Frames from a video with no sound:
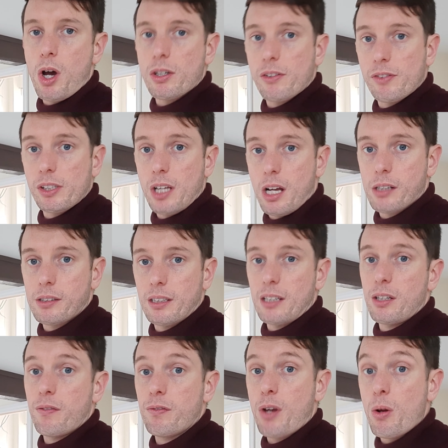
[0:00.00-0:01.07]
have started and
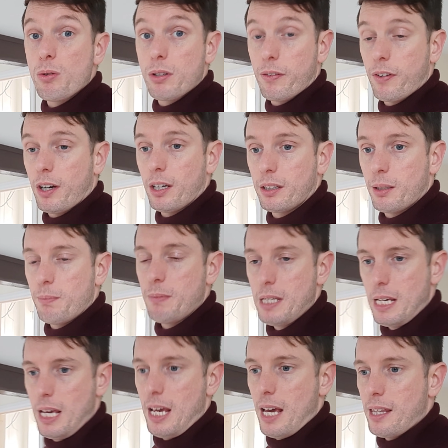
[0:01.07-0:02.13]
you've notified them,
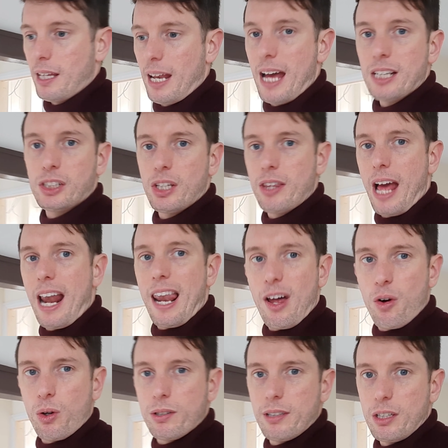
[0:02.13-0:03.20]
then actually that
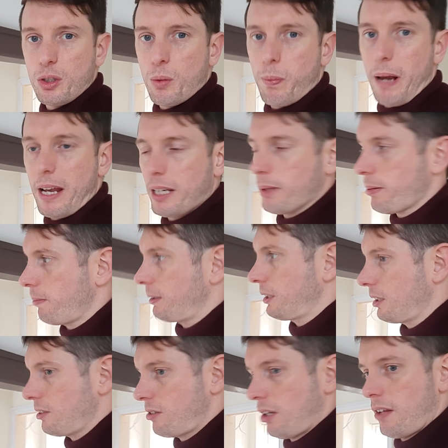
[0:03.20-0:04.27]
locks in your planning
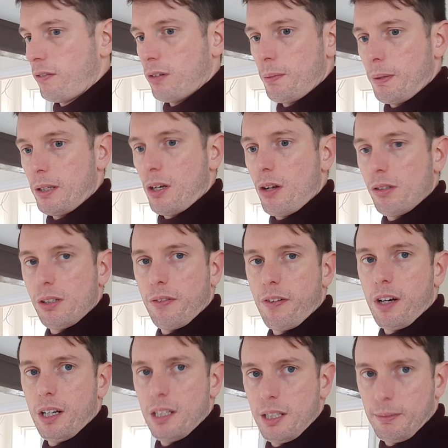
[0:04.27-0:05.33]
permission, so they've already been notified.